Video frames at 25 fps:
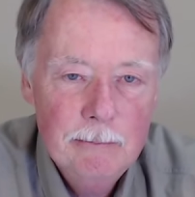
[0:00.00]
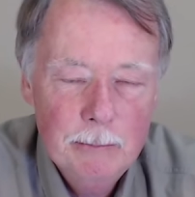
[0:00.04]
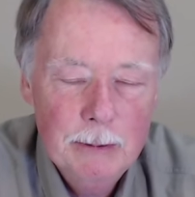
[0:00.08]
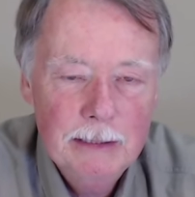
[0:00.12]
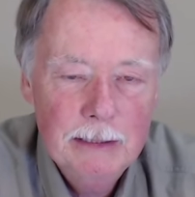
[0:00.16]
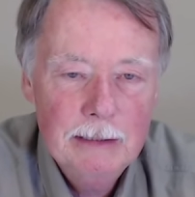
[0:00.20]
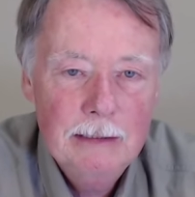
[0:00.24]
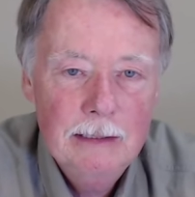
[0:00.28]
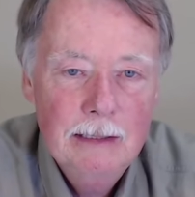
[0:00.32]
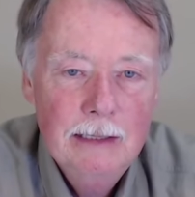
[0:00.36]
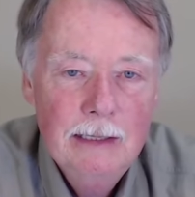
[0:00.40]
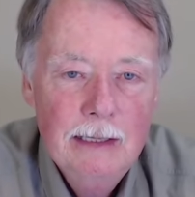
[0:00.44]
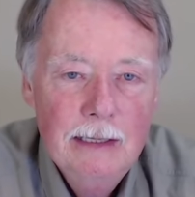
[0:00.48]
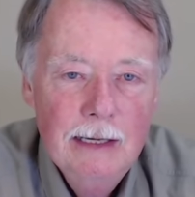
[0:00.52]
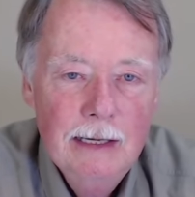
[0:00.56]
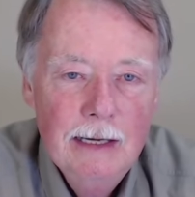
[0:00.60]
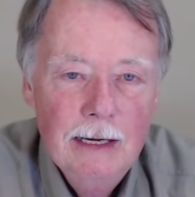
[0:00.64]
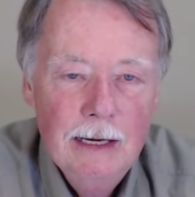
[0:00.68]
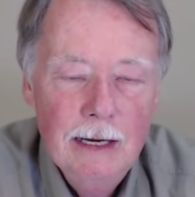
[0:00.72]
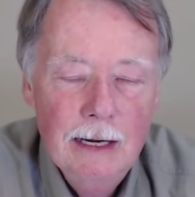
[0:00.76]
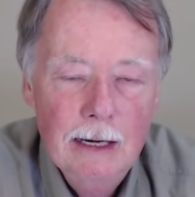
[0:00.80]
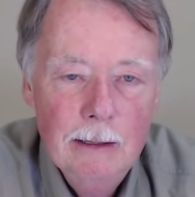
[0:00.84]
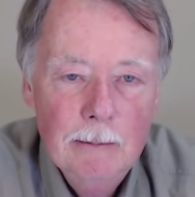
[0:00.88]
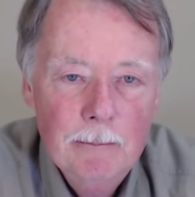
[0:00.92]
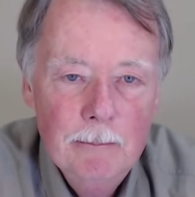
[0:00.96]
But
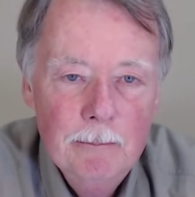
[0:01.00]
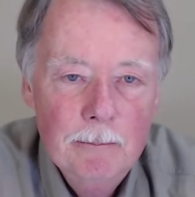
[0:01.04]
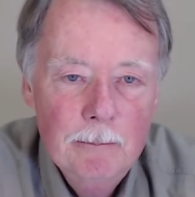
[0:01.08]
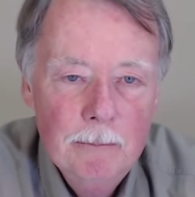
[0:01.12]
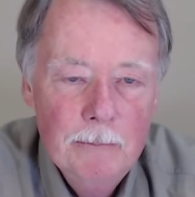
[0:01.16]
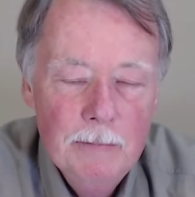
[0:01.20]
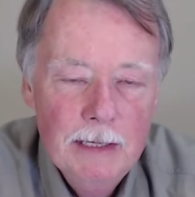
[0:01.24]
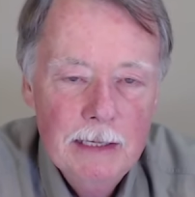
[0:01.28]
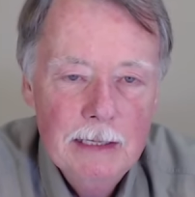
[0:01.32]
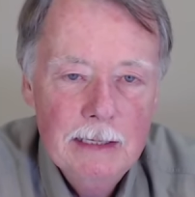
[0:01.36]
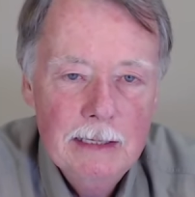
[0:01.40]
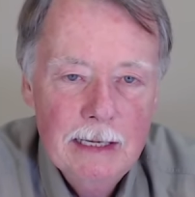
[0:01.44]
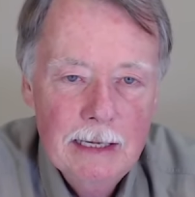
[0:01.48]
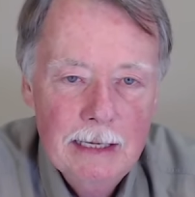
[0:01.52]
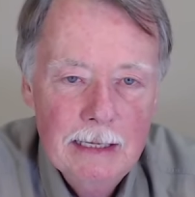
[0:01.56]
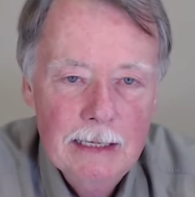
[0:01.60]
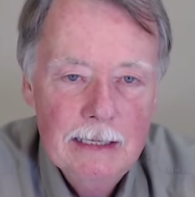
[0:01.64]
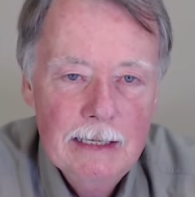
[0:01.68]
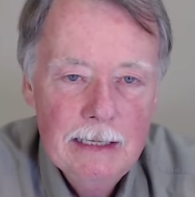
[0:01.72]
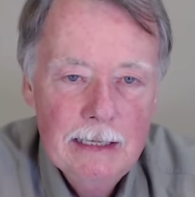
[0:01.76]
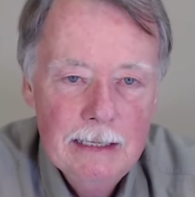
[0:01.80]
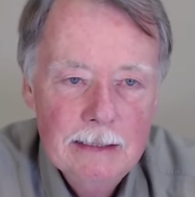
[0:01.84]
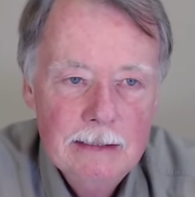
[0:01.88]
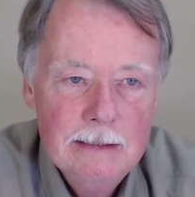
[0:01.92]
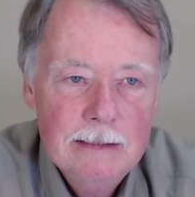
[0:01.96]
um, it, it
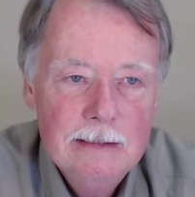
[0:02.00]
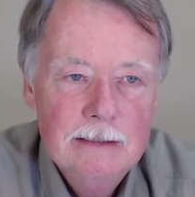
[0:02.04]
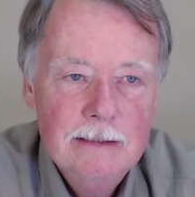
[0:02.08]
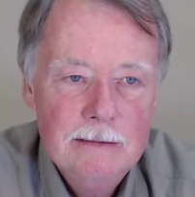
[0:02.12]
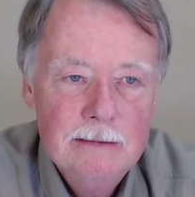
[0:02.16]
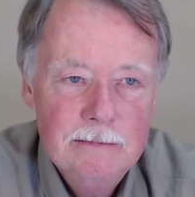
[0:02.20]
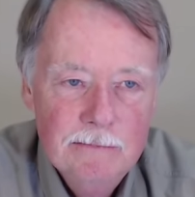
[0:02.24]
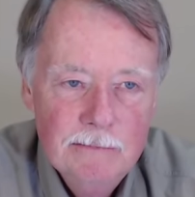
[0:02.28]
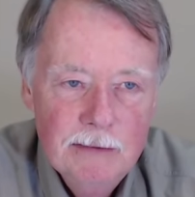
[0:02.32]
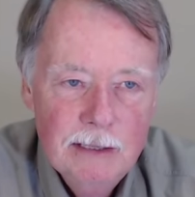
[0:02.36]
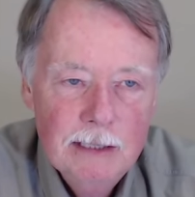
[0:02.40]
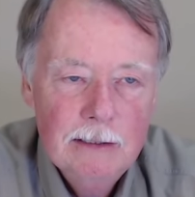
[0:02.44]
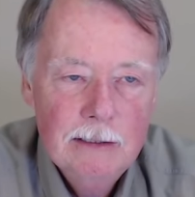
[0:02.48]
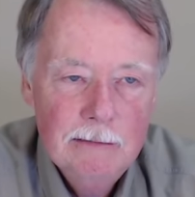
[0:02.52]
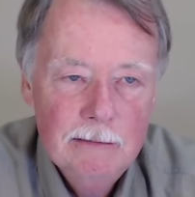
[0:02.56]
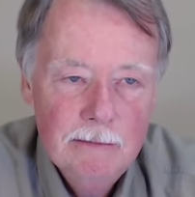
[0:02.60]
is very,